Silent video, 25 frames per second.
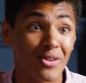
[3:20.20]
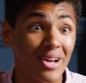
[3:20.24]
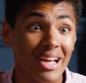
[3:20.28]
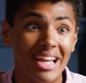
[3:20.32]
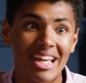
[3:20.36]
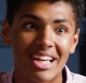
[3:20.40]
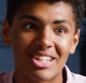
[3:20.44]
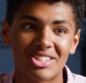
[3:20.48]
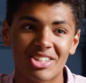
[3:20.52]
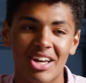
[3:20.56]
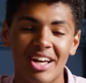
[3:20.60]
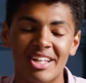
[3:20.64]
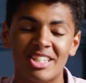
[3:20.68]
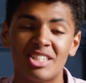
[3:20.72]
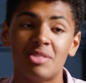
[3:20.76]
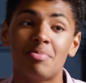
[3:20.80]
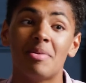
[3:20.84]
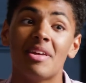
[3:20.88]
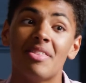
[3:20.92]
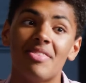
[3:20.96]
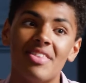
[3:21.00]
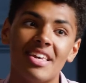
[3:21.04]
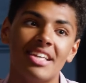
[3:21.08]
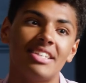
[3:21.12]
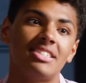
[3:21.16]
really excited to
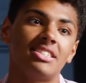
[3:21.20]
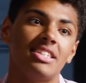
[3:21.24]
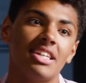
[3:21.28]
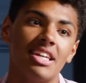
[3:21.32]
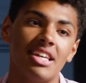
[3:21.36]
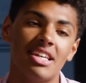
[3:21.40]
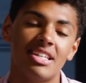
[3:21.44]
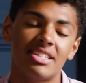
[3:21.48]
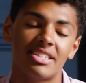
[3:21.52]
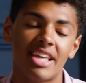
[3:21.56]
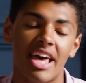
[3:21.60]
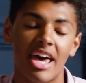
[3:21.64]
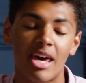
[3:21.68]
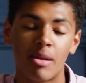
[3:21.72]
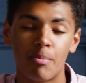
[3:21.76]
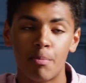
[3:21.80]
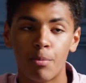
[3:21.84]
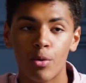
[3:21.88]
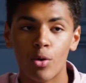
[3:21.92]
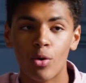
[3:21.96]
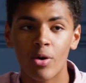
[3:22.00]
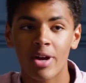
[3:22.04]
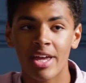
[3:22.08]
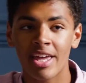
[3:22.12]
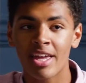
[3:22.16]
be this year's
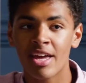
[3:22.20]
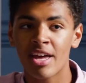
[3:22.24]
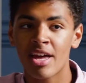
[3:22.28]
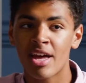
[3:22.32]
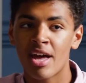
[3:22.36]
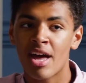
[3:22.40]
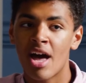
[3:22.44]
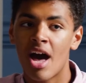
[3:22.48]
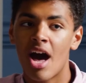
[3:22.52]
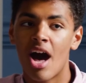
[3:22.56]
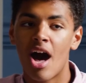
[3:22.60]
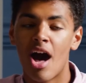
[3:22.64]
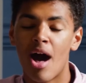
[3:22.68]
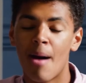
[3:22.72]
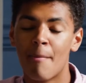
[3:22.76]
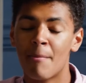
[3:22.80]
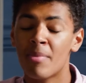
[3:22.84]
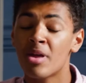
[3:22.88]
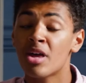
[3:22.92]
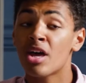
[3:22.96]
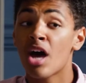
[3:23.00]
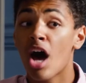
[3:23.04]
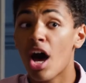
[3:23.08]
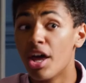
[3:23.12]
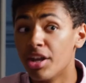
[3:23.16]
head boy.
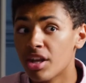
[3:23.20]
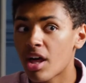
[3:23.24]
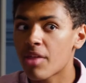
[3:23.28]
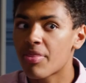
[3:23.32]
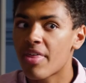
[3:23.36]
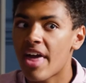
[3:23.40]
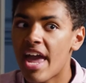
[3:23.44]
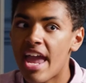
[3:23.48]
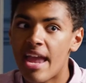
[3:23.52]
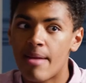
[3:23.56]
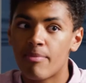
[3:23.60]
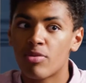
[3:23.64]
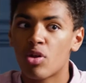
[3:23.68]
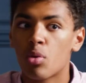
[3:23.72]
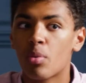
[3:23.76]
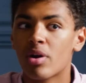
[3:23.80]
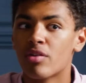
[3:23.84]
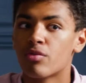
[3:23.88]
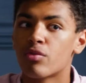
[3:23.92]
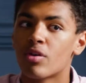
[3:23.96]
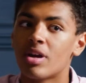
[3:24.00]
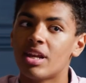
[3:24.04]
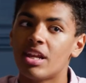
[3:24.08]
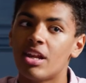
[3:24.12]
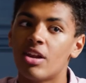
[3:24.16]
Another aim that
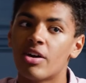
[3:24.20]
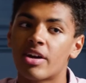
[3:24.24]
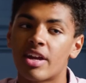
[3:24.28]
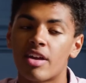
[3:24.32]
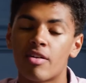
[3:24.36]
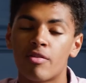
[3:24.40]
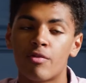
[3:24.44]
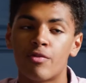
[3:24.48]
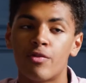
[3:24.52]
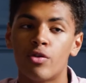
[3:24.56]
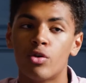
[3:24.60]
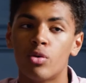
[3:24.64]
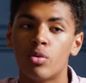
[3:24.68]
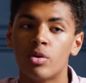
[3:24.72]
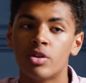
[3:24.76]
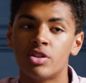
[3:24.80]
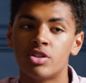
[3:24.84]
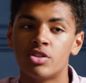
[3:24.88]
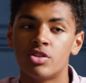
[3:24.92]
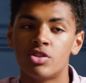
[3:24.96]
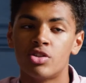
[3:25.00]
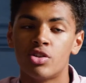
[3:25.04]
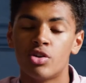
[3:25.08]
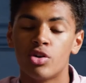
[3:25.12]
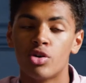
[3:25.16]
we're really looking forward
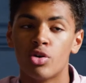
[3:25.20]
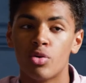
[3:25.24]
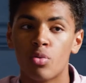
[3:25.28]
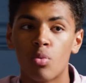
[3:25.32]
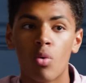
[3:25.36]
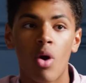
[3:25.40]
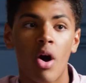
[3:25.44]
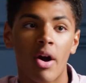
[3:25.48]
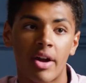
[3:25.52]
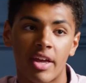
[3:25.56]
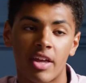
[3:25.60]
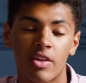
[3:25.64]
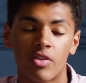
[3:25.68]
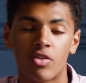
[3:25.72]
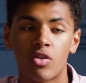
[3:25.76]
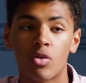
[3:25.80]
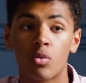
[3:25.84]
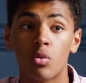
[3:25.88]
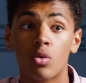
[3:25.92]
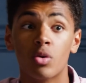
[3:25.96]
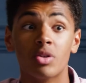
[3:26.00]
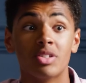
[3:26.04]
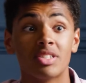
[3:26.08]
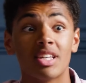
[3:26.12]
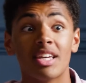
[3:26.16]
to working
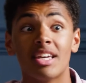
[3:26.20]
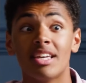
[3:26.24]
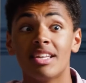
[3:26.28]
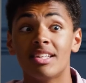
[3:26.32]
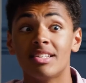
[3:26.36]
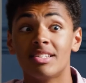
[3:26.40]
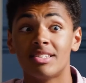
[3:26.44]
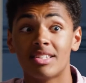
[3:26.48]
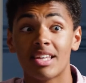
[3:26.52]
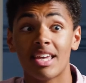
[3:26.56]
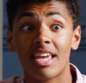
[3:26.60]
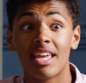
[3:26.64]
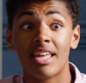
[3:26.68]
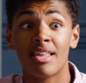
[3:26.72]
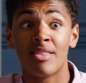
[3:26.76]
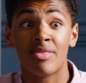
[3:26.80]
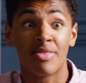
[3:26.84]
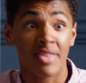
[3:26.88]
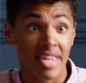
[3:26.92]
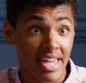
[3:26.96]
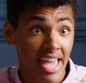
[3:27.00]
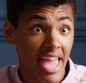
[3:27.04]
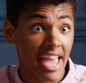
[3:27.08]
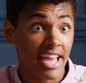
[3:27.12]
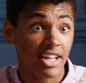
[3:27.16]
towards is
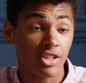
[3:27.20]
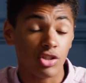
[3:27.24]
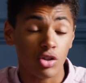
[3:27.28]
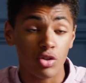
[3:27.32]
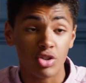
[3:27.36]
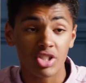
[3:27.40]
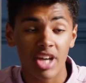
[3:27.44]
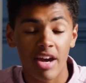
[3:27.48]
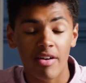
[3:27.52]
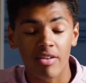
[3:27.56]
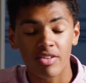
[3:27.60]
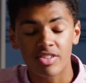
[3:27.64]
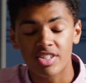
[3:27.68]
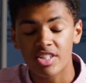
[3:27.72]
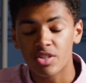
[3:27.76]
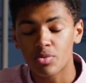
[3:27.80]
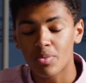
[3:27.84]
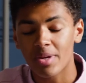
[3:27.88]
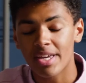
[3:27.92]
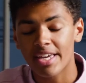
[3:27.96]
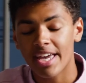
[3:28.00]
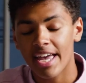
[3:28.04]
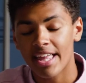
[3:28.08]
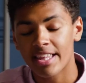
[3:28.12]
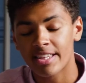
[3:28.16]
the A2 Charities
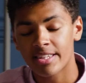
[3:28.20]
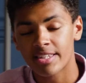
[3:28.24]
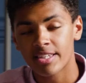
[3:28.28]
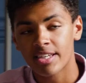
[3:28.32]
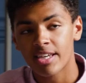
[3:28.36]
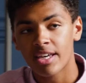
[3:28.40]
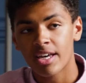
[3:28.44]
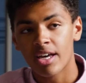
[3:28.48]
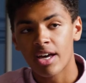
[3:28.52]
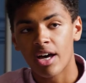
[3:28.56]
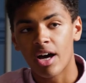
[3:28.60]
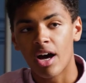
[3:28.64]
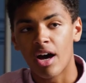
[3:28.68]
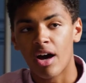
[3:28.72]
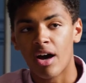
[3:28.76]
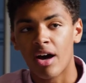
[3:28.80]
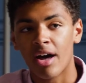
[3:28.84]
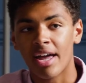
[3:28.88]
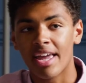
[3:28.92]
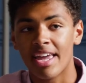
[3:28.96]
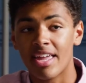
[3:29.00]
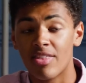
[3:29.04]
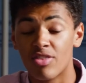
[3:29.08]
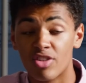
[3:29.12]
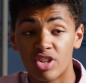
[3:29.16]
Weekend
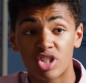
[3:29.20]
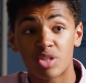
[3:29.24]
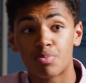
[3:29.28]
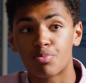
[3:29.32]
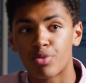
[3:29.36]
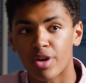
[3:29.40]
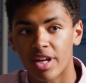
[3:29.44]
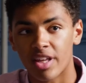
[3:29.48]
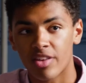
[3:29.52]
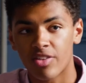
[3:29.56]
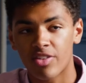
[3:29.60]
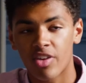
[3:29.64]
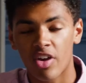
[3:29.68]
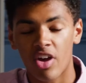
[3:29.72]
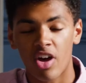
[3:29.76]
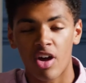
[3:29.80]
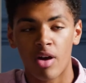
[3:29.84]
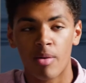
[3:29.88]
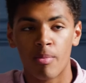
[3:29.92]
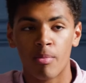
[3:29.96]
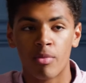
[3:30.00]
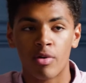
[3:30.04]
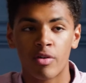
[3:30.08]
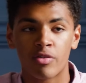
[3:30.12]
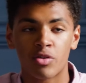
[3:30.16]
in the spring
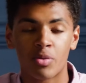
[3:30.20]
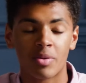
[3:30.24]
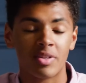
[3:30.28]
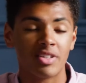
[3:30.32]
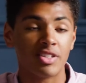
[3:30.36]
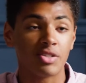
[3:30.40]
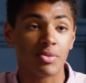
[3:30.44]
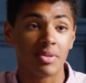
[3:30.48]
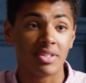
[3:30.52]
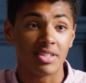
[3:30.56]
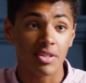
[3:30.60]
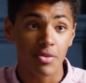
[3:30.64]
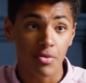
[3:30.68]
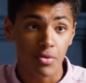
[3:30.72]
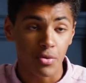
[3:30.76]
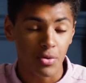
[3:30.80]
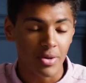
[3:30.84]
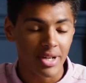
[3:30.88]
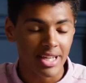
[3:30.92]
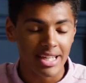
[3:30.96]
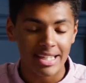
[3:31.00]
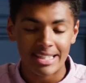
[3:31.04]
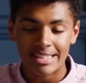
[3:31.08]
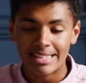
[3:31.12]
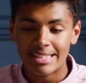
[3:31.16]
term of
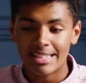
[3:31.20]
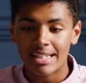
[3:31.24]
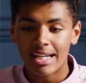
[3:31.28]
2023.